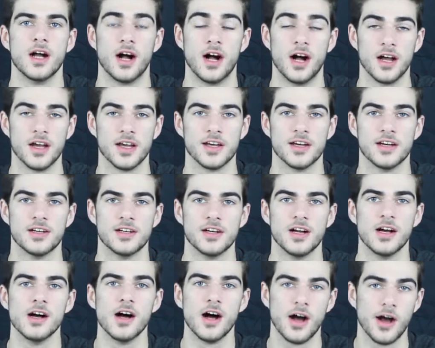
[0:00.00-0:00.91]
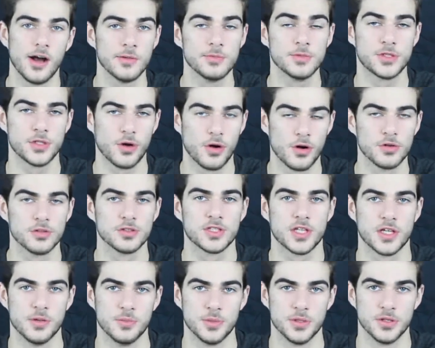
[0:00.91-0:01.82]
Hi, I'm
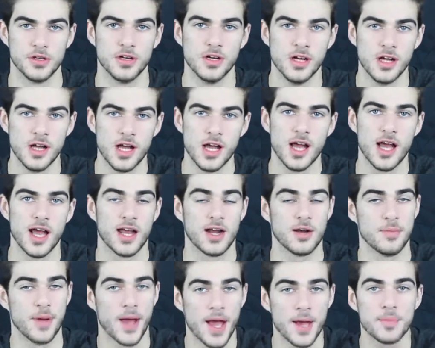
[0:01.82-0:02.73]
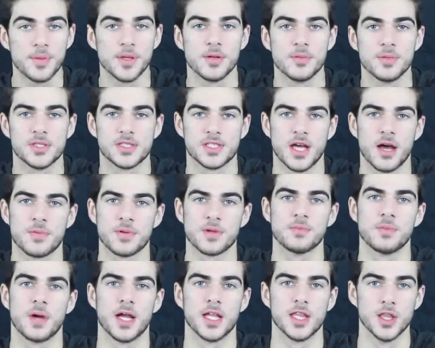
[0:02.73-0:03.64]
Charles Kimball, and I'm happy to be
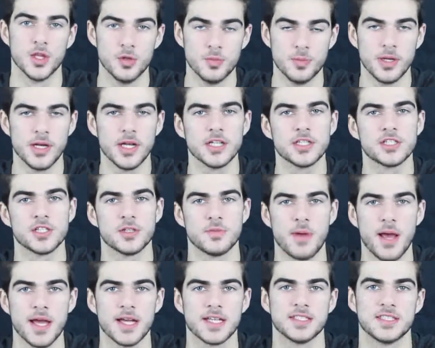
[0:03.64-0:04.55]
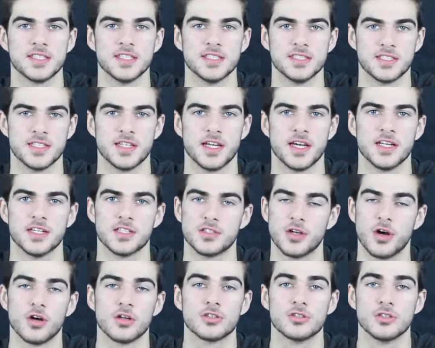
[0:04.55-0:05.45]
stopping by LumiNation Magazine today to
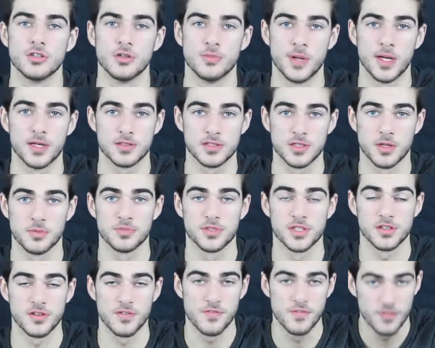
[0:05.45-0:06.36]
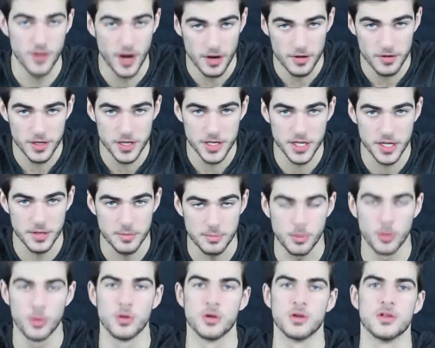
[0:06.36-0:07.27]
talk to you about something very
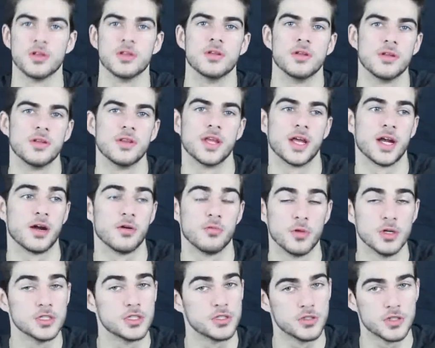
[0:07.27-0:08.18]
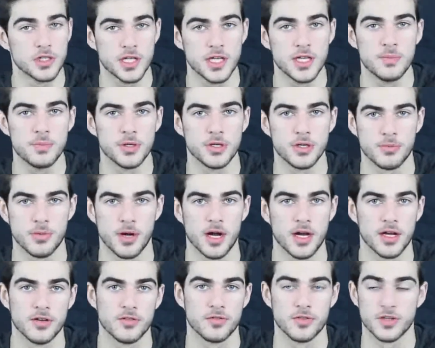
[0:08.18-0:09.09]
important that I want you to keep in your
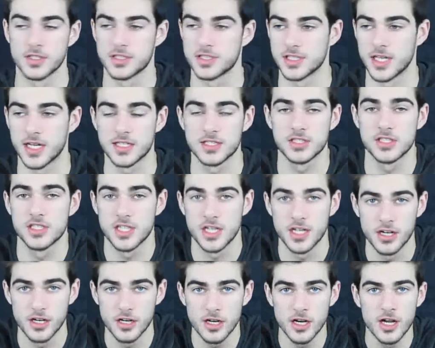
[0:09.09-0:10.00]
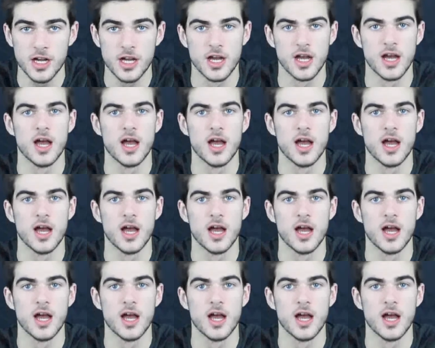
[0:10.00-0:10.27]
mind for this next year